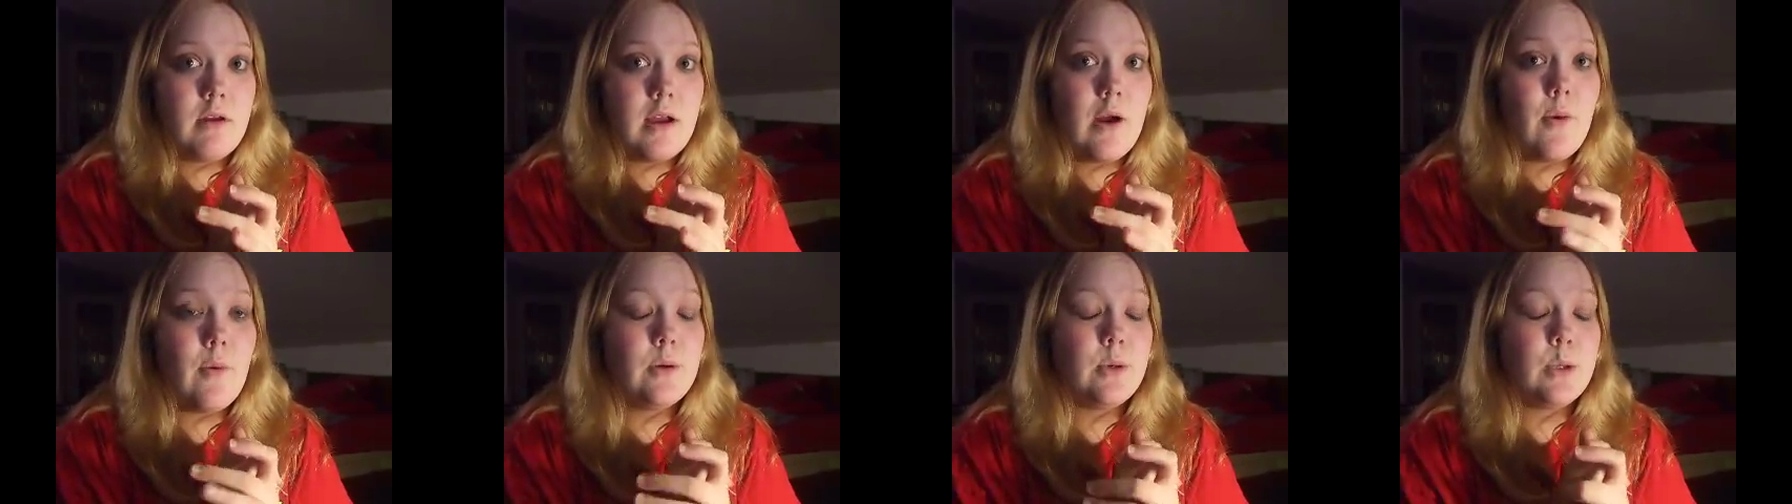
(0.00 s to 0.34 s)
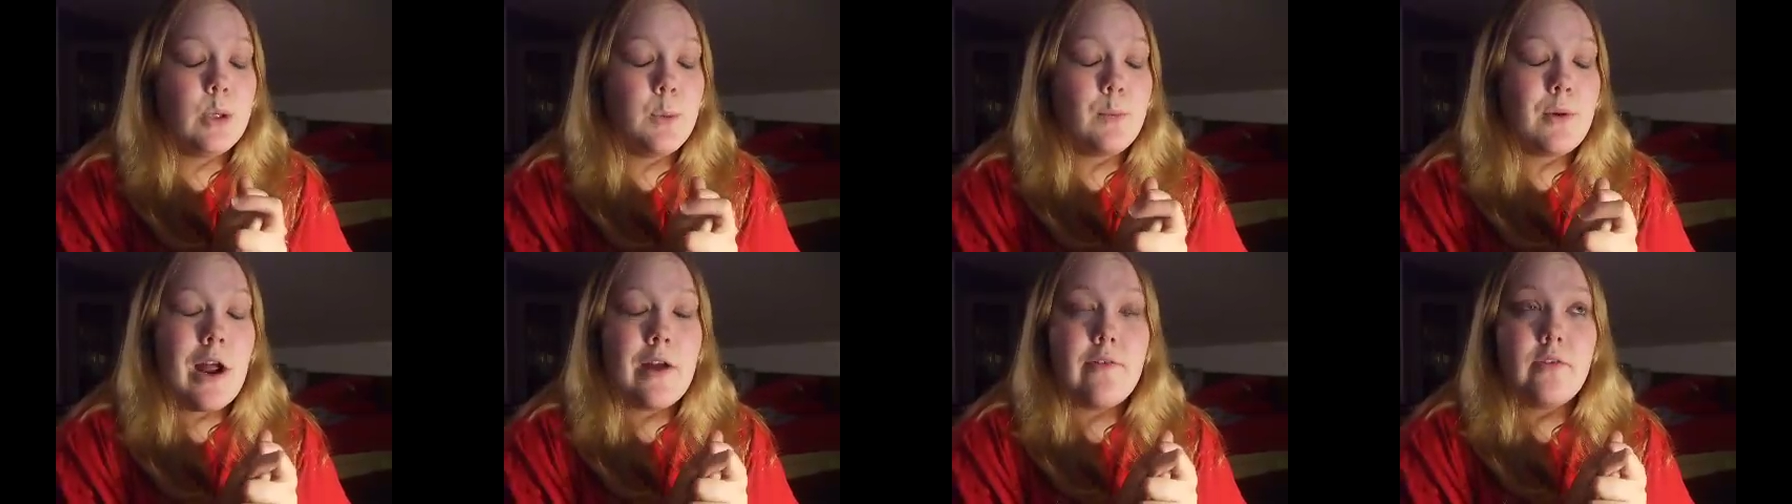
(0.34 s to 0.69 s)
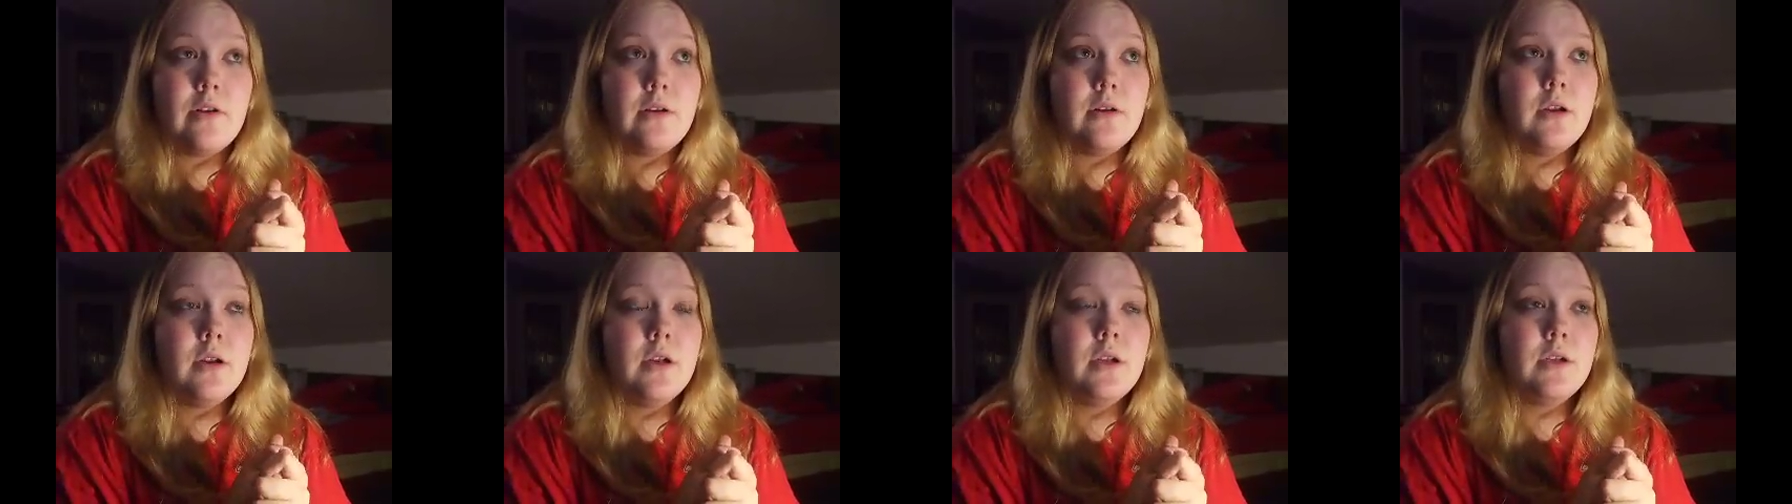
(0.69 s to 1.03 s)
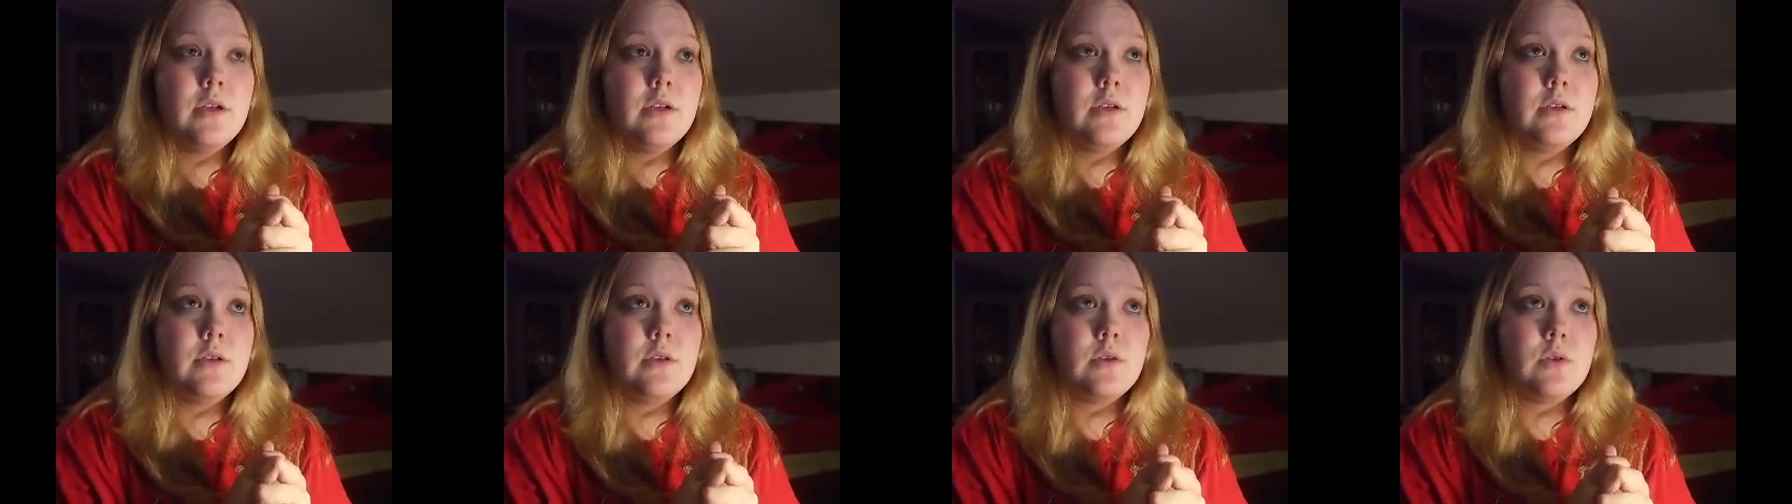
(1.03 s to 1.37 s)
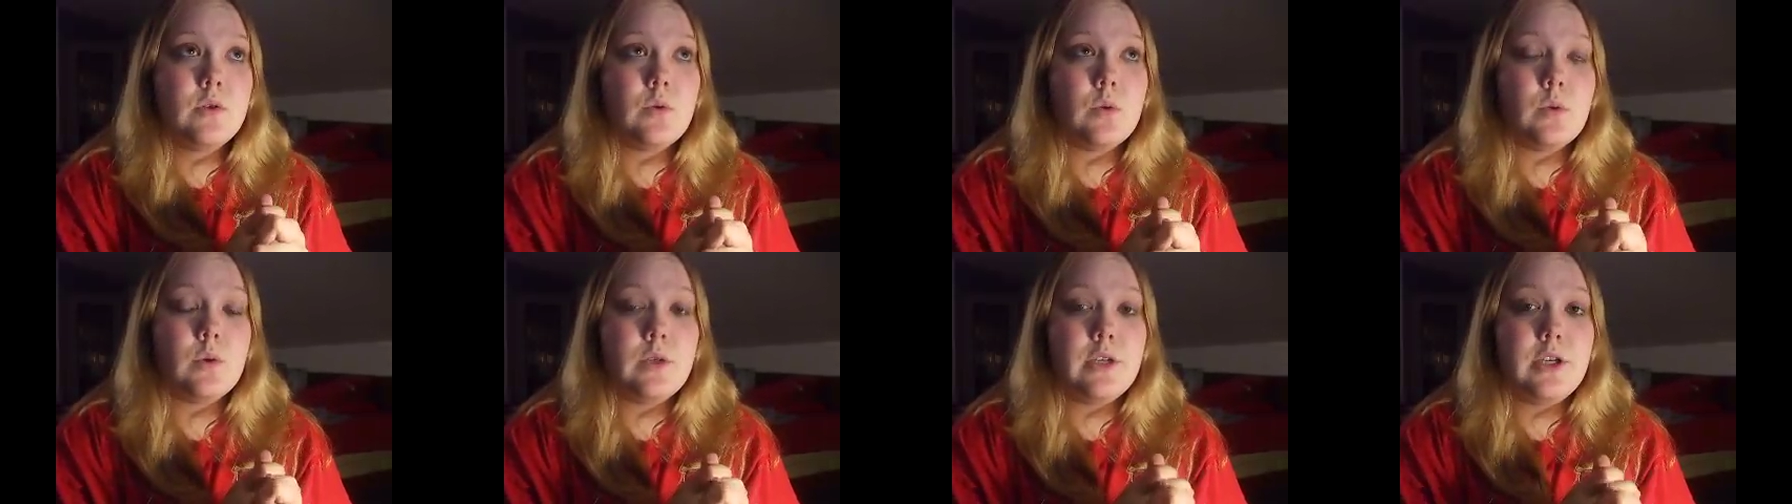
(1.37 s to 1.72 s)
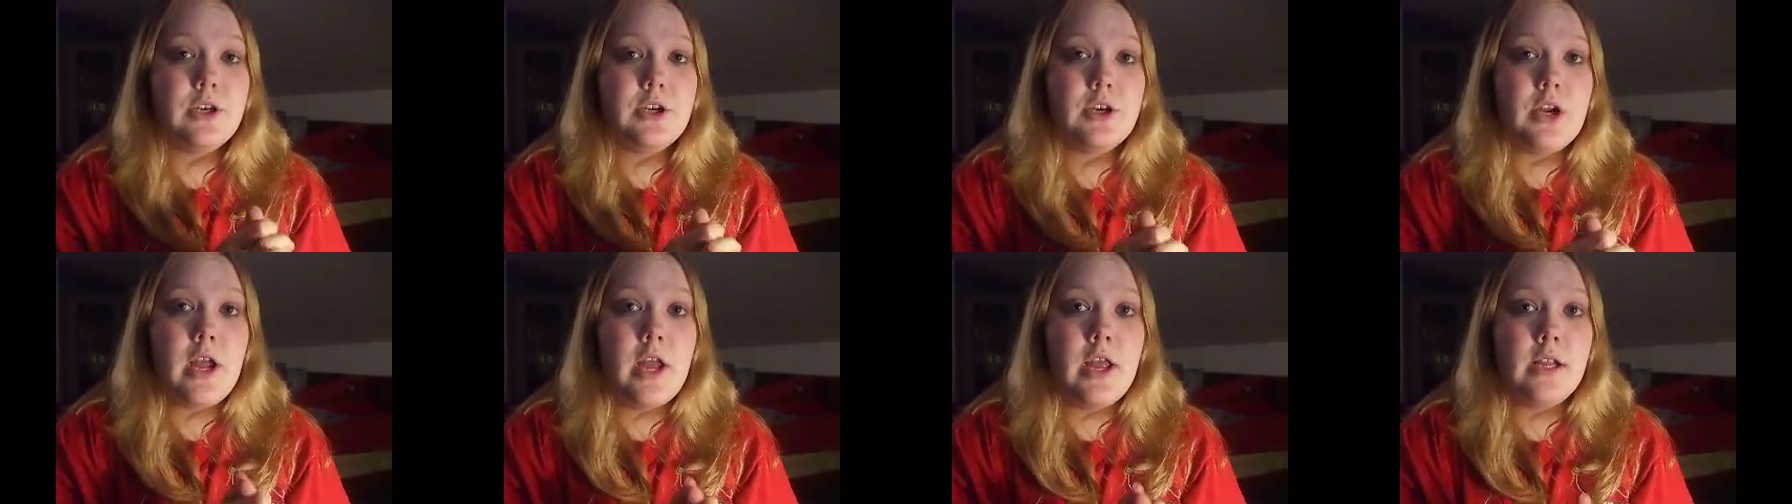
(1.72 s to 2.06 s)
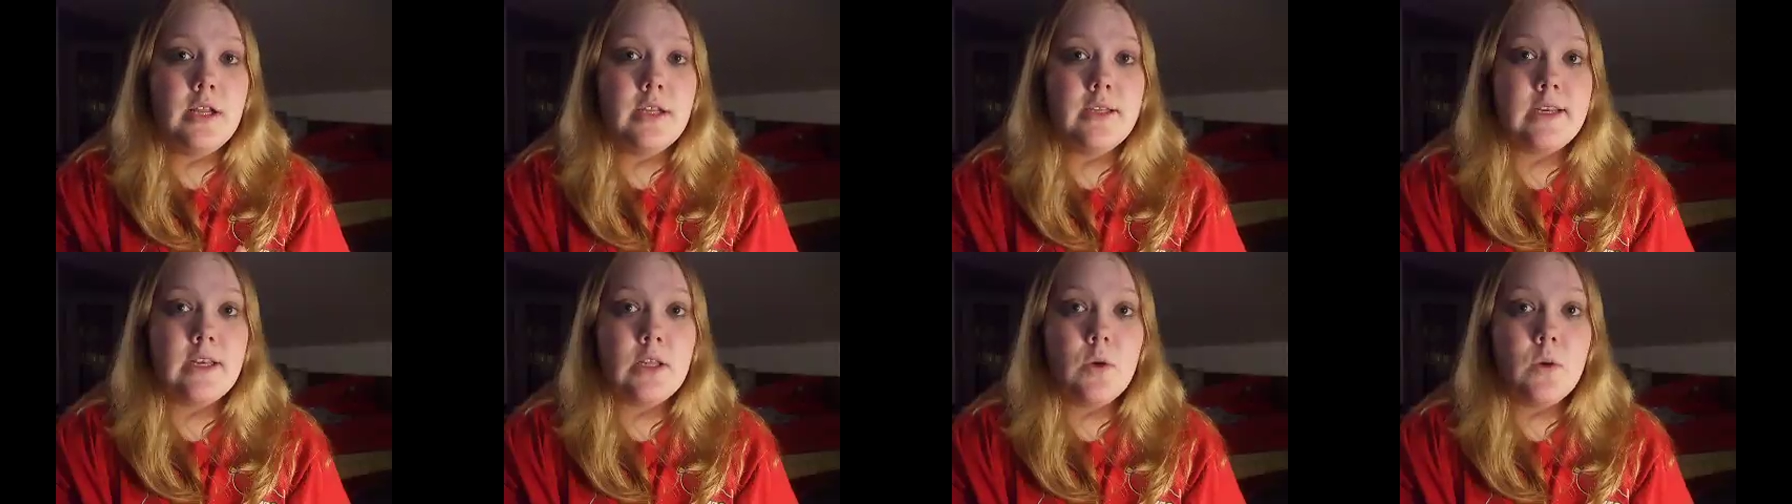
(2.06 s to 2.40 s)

I went to a private school here in St.